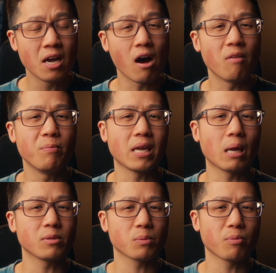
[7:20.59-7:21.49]
of being
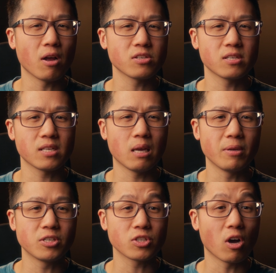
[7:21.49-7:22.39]
able to process
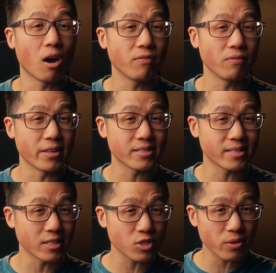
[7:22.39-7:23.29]
images off of this
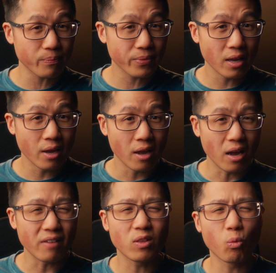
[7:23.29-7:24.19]
sensor.
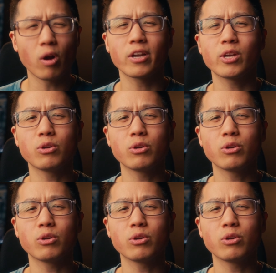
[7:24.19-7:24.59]
If the work you are